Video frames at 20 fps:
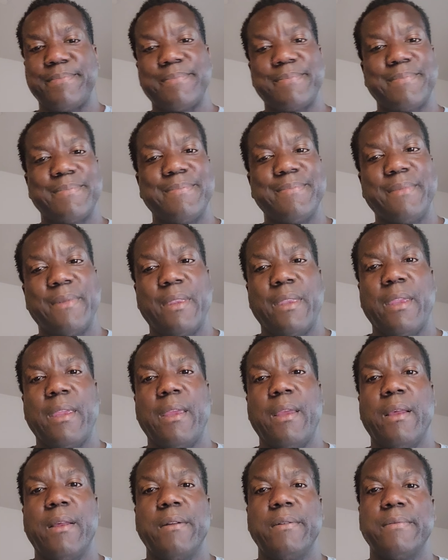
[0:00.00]

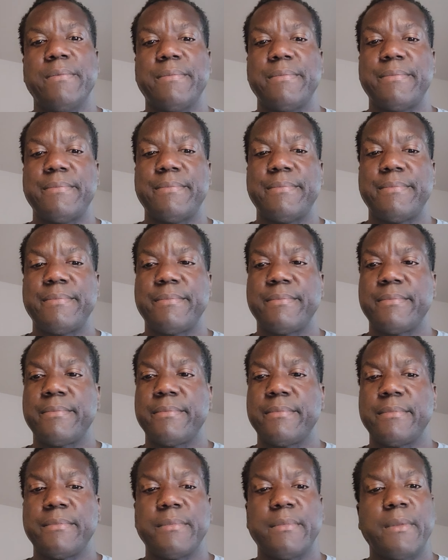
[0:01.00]

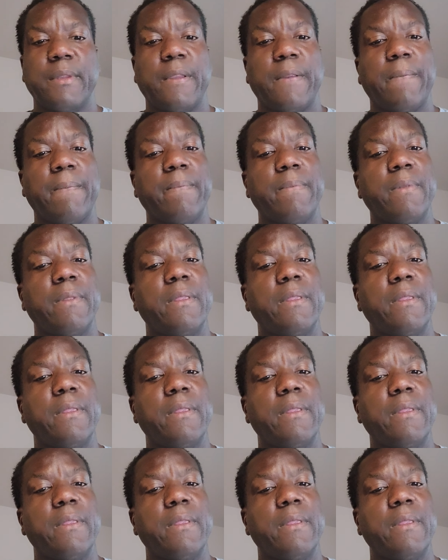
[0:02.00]
Nobody speaks.